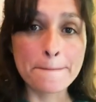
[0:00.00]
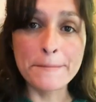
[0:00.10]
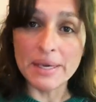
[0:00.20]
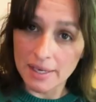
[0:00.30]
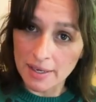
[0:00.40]

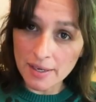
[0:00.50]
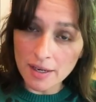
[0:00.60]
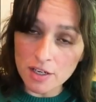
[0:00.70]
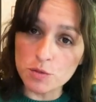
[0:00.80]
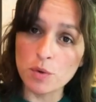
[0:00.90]
P,
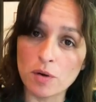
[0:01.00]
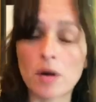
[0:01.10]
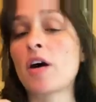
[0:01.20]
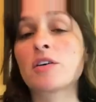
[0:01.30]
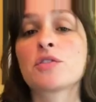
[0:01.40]
because we are
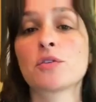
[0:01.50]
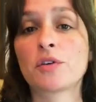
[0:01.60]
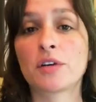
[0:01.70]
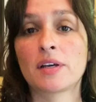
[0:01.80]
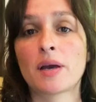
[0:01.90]
also
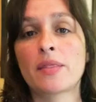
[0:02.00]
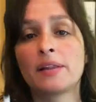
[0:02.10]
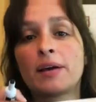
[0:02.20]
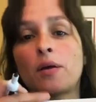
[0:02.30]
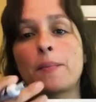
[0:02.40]
learning the
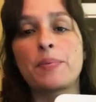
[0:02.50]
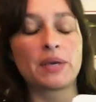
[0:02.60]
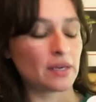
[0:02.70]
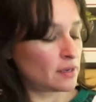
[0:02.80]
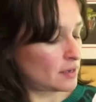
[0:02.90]
letter
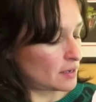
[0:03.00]
P.